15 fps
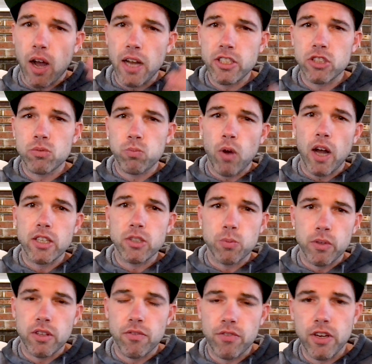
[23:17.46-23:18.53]
I just watch
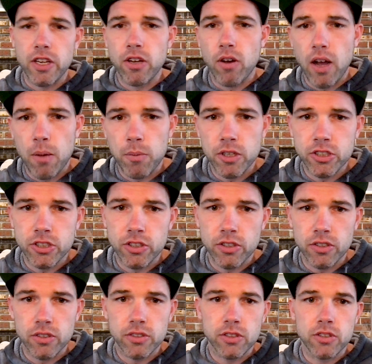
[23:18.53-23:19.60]
with the video how much
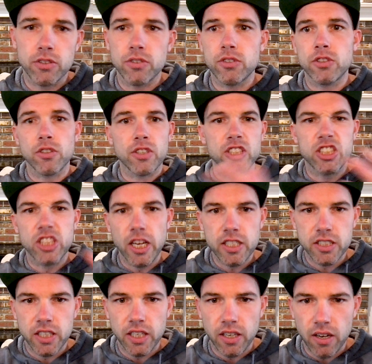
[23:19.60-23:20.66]
you're
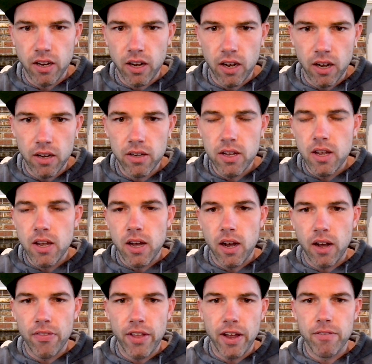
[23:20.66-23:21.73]
ingesting
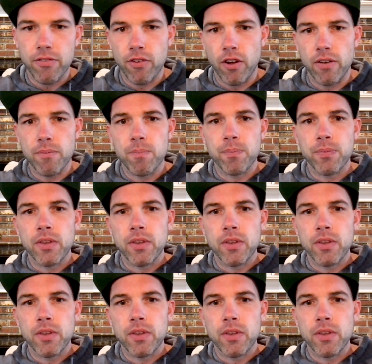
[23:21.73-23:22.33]
on that front.